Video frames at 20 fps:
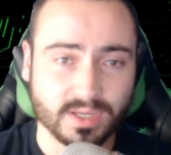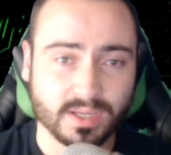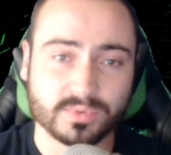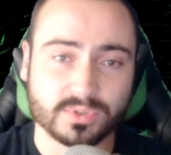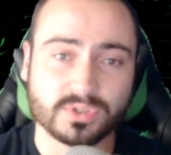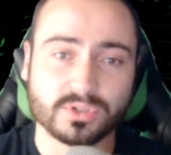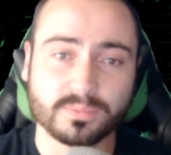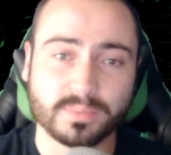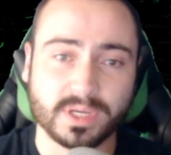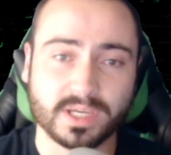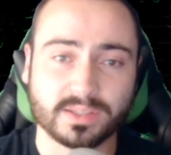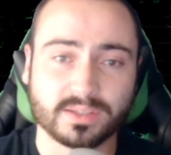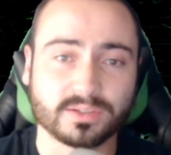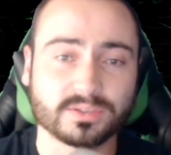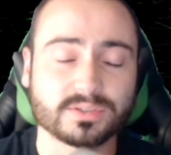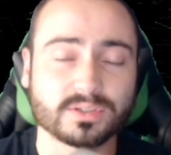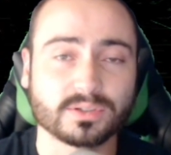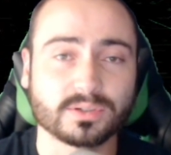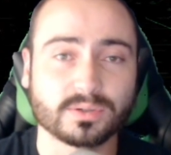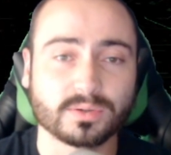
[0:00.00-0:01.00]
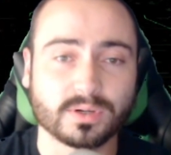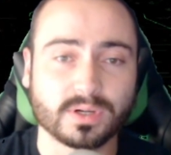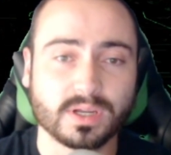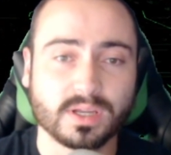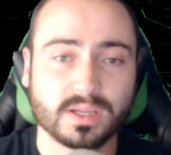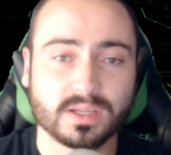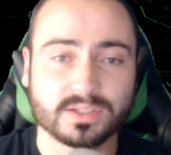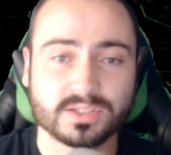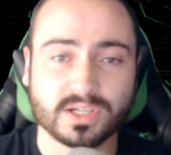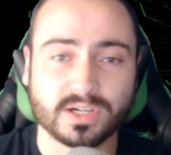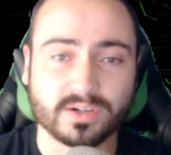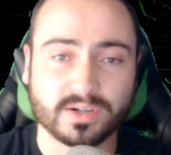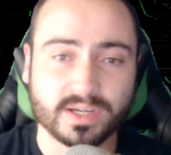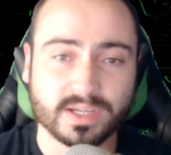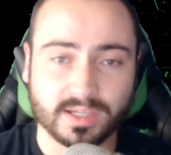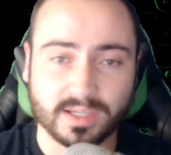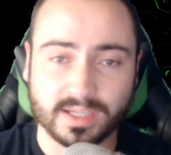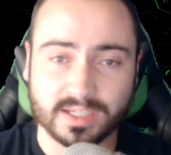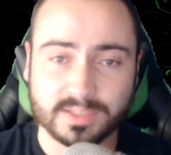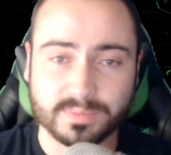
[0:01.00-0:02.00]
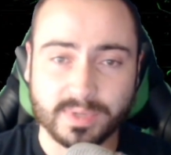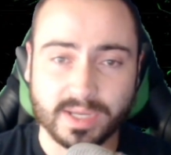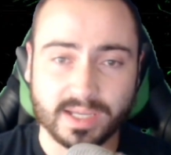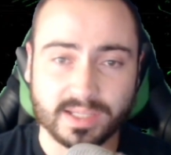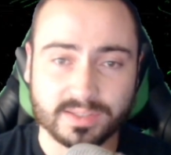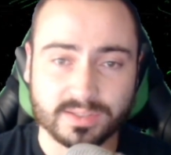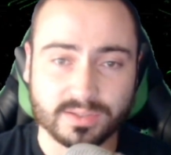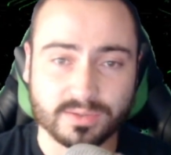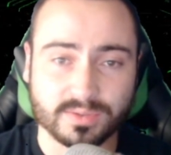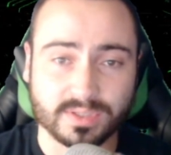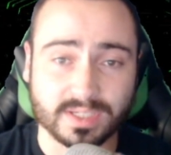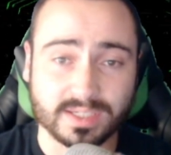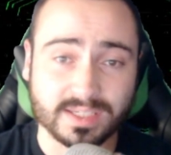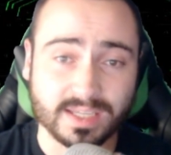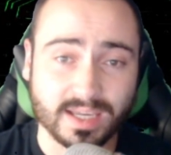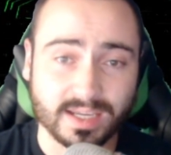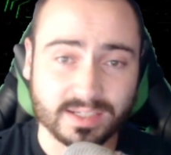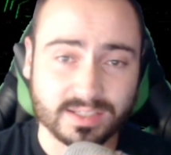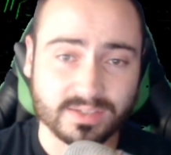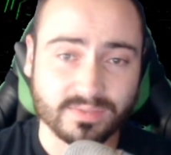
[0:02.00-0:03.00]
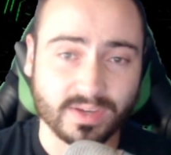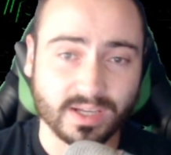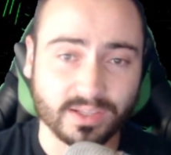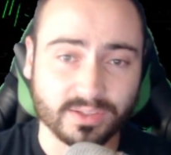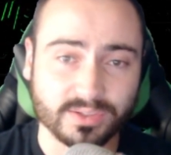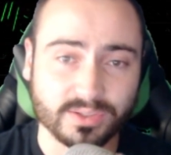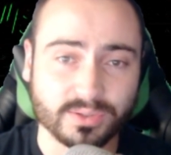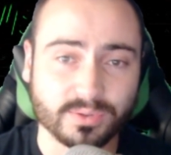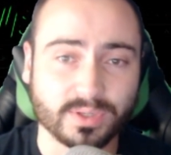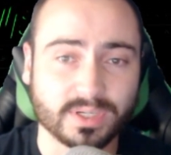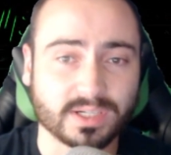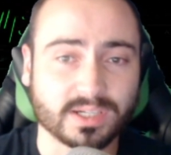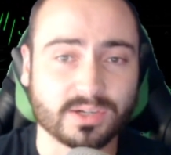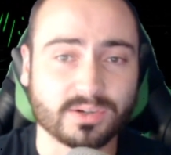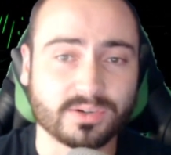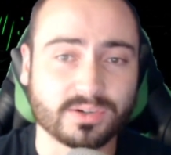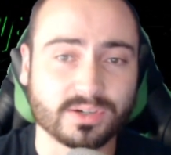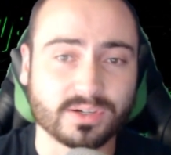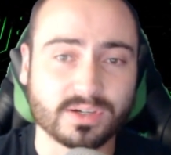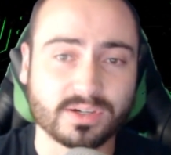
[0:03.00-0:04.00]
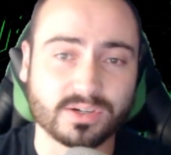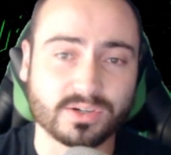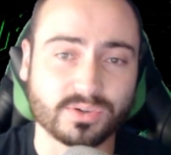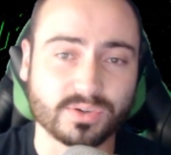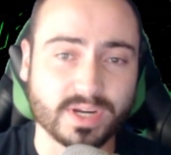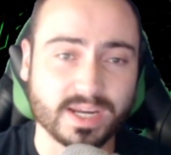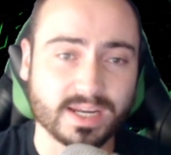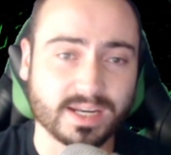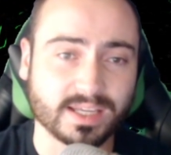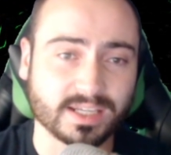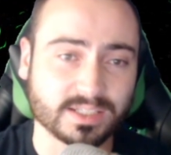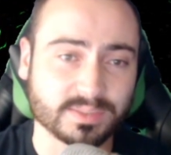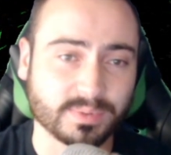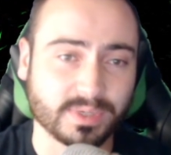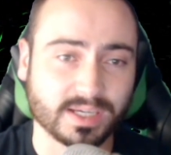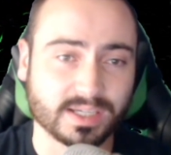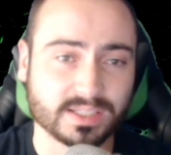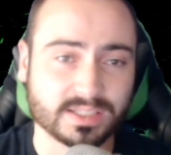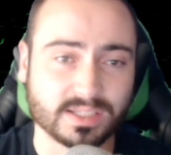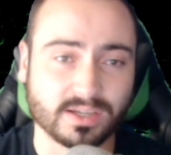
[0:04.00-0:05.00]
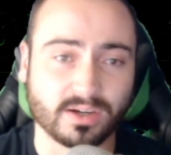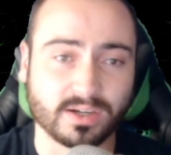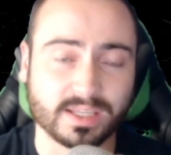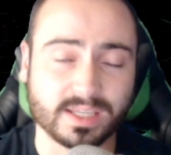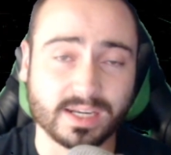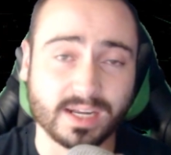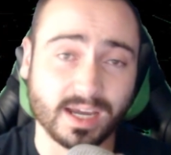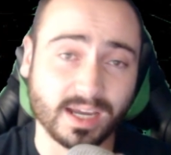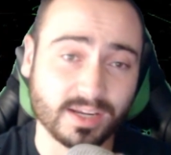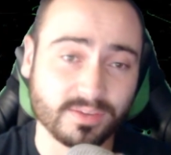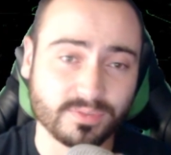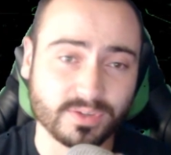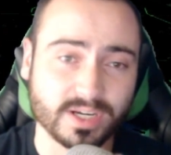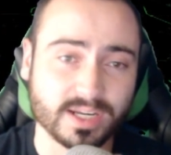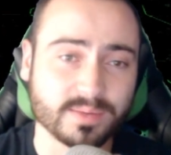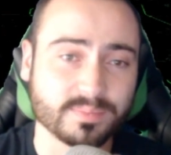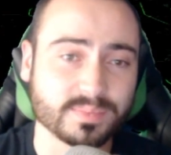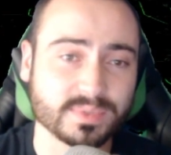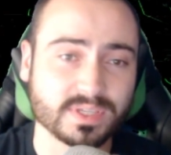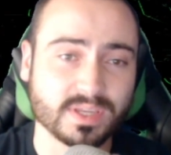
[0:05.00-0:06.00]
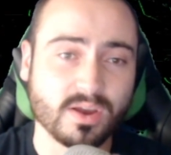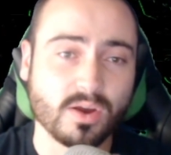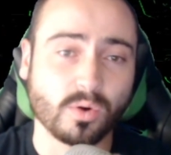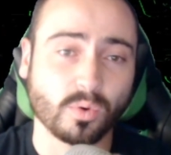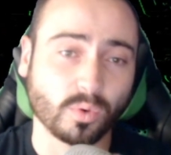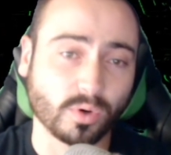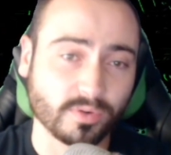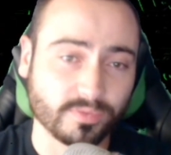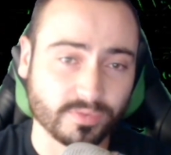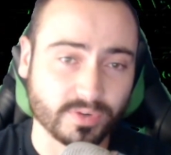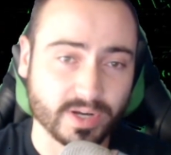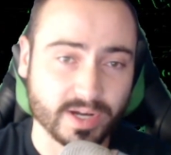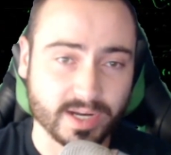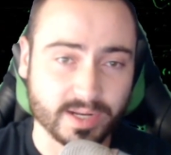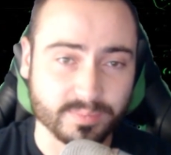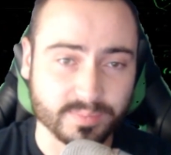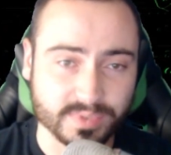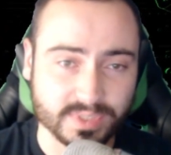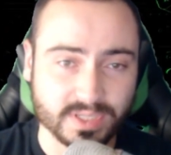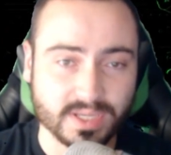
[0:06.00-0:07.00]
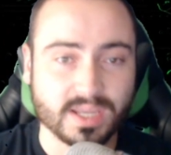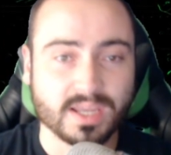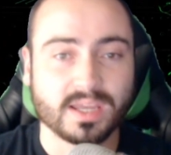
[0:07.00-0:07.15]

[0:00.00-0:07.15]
TruePath also generates XPaths using text value and can create XPaths in iframes or frames,